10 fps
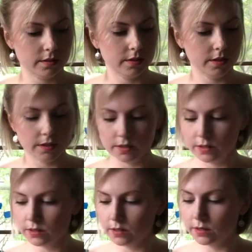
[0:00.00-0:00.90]

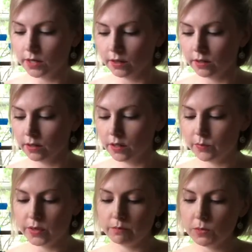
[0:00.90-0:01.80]
And that can keep
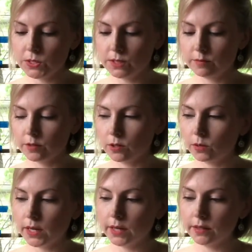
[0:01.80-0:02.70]
them busy for a
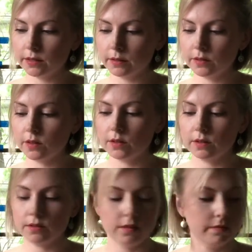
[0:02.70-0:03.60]
while,
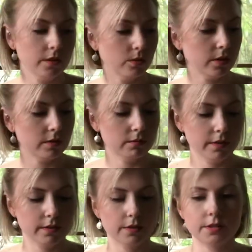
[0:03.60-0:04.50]
and if you want,
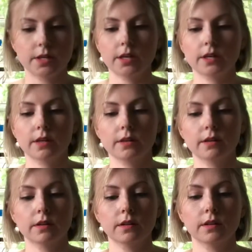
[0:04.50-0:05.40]
when they're done,
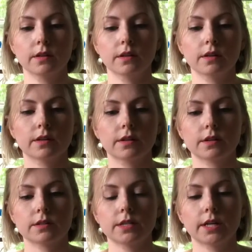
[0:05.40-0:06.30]
you
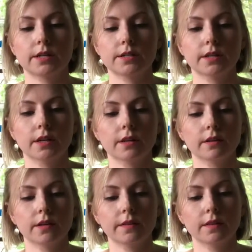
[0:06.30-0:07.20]
can tie it
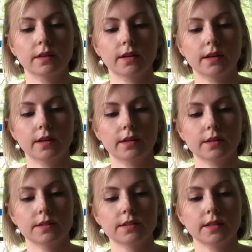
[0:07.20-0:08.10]
together at the
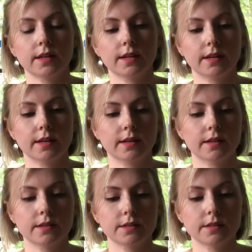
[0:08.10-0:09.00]
end,
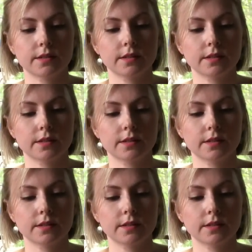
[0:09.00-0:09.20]
and